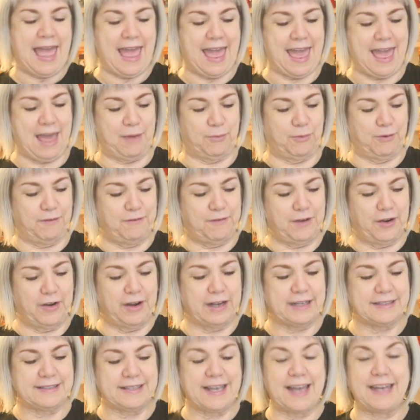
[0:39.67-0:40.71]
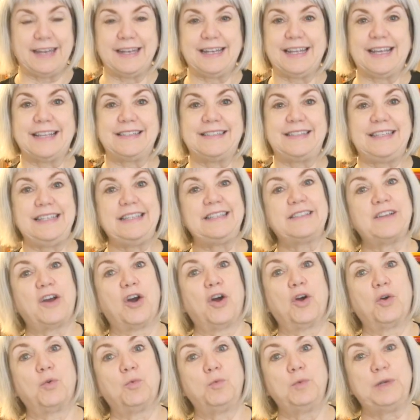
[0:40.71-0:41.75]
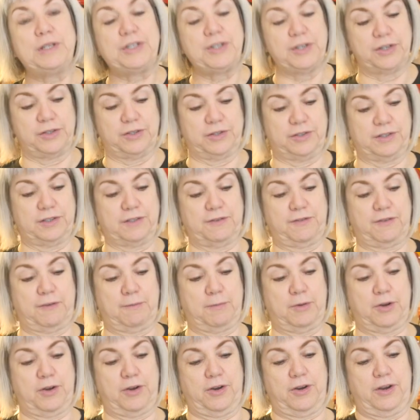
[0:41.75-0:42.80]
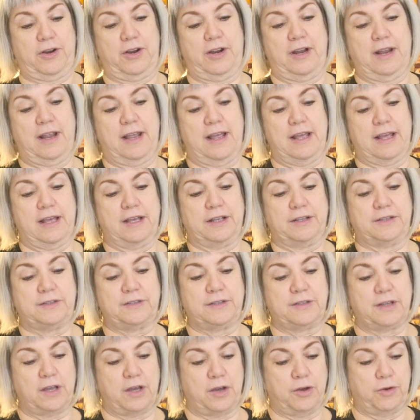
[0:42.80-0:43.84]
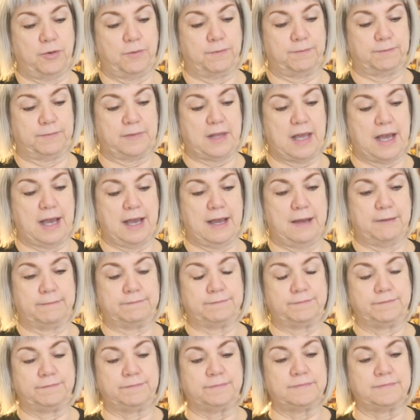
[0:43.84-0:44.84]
And we're very excited because these are originals from her. So, and